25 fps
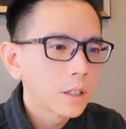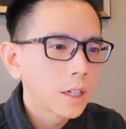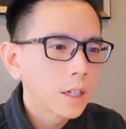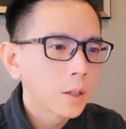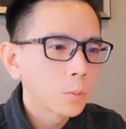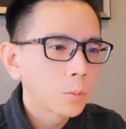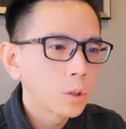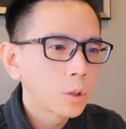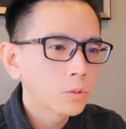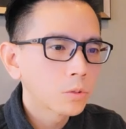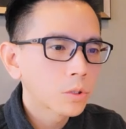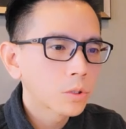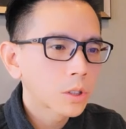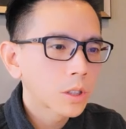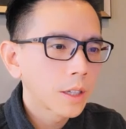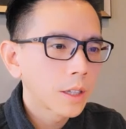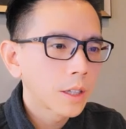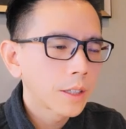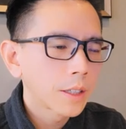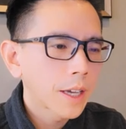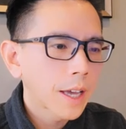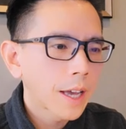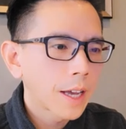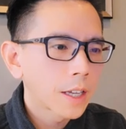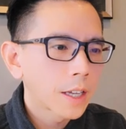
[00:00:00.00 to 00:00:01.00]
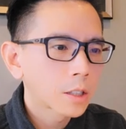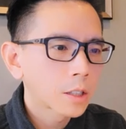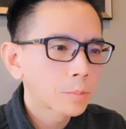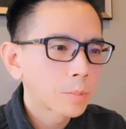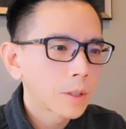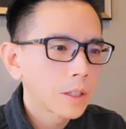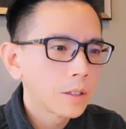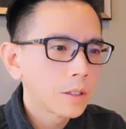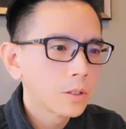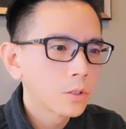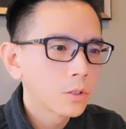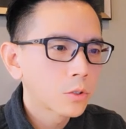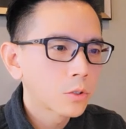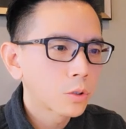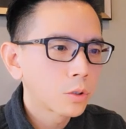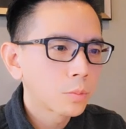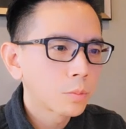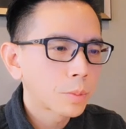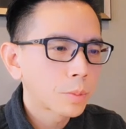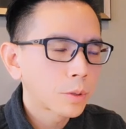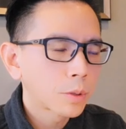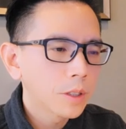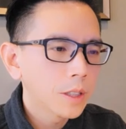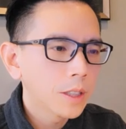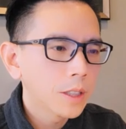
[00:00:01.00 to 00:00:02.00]
I won't say it has been
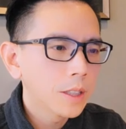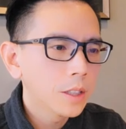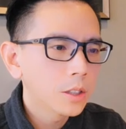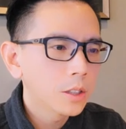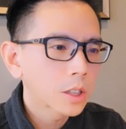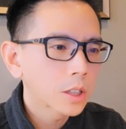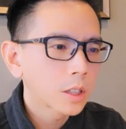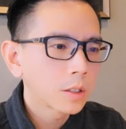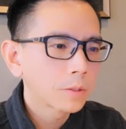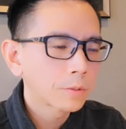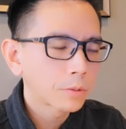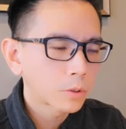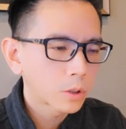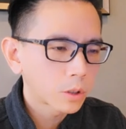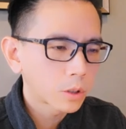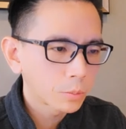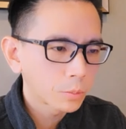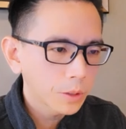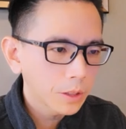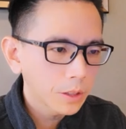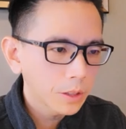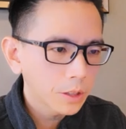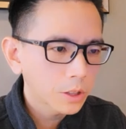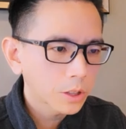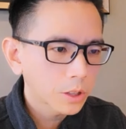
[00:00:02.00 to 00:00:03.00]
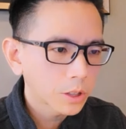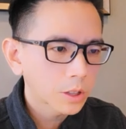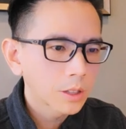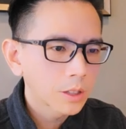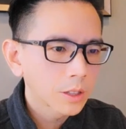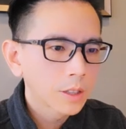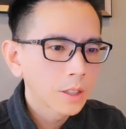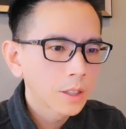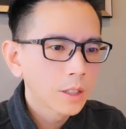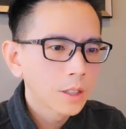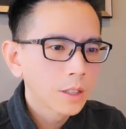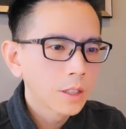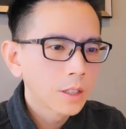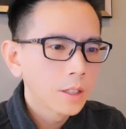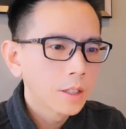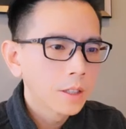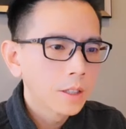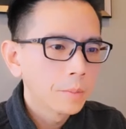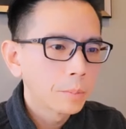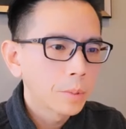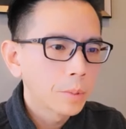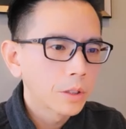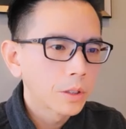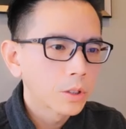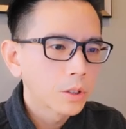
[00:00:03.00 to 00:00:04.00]
super easy 4 weeks,
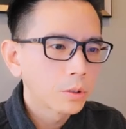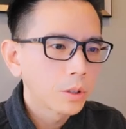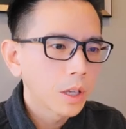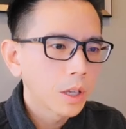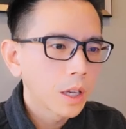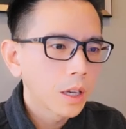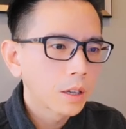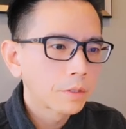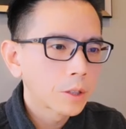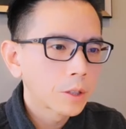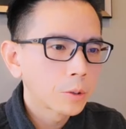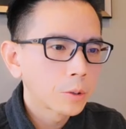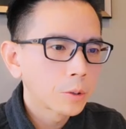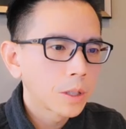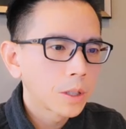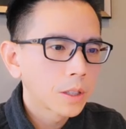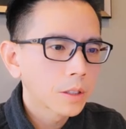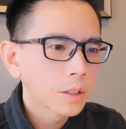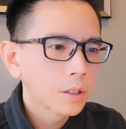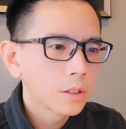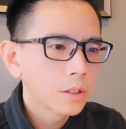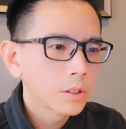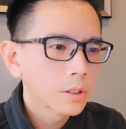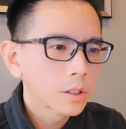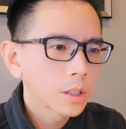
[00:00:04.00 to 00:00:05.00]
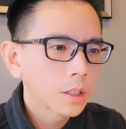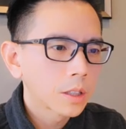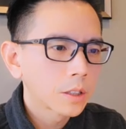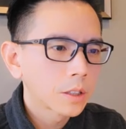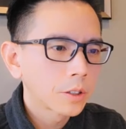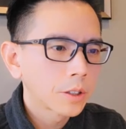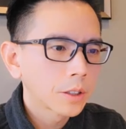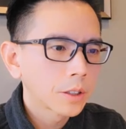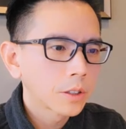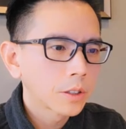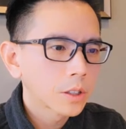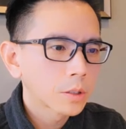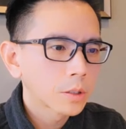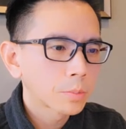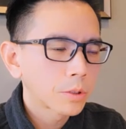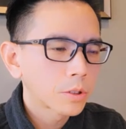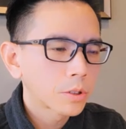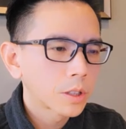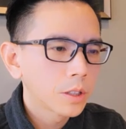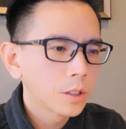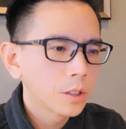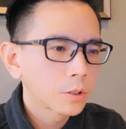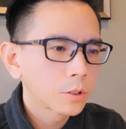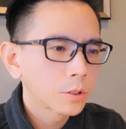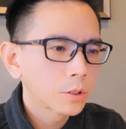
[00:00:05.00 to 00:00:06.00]
but to everyone considering this
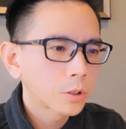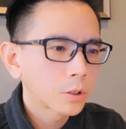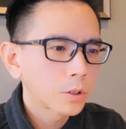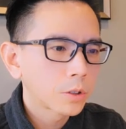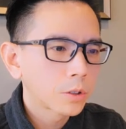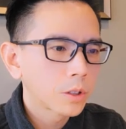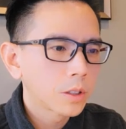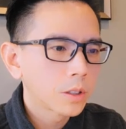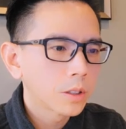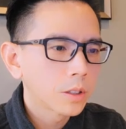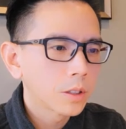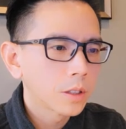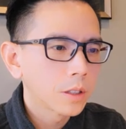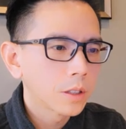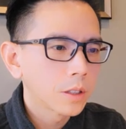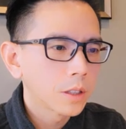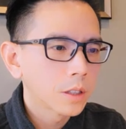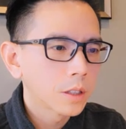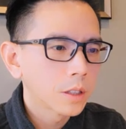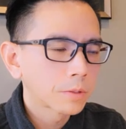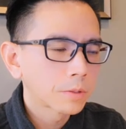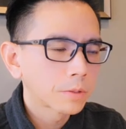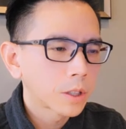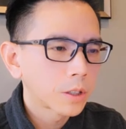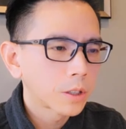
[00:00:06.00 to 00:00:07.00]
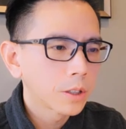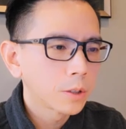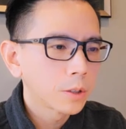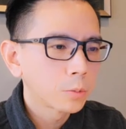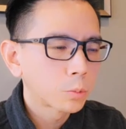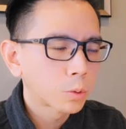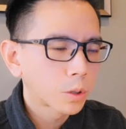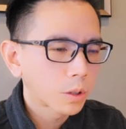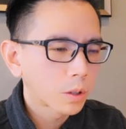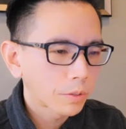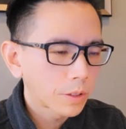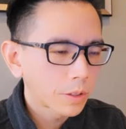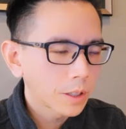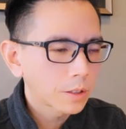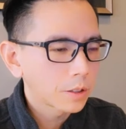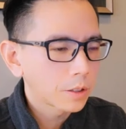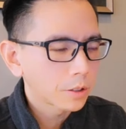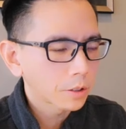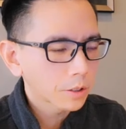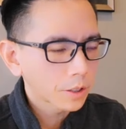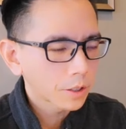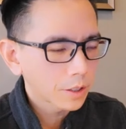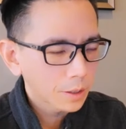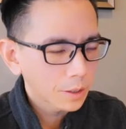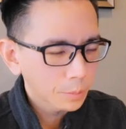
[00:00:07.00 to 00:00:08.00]
procedure, it's very worth it.
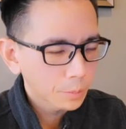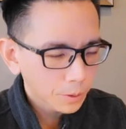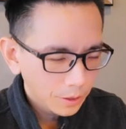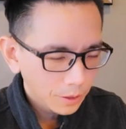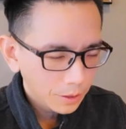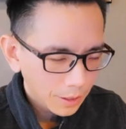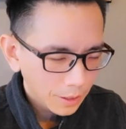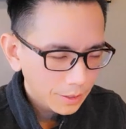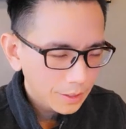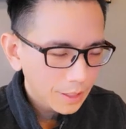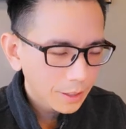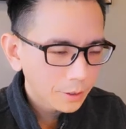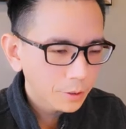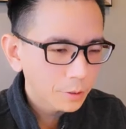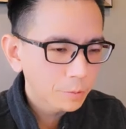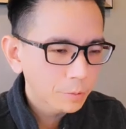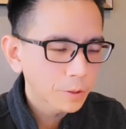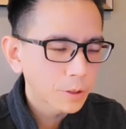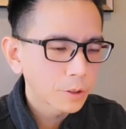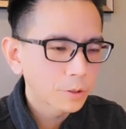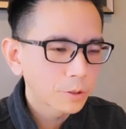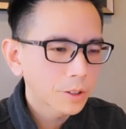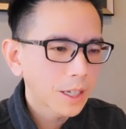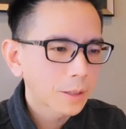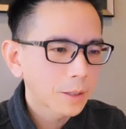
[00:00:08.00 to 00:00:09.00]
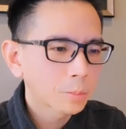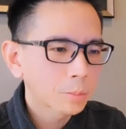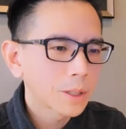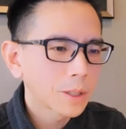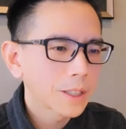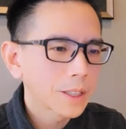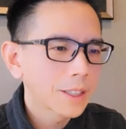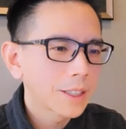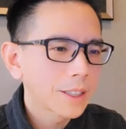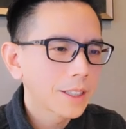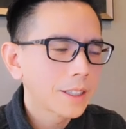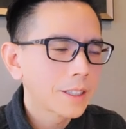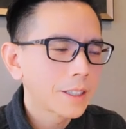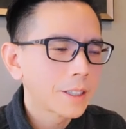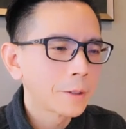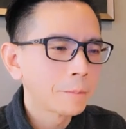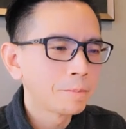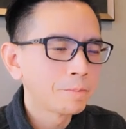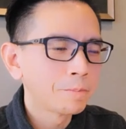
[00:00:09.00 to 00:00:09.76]
Okay, I'm glad that you feel that way.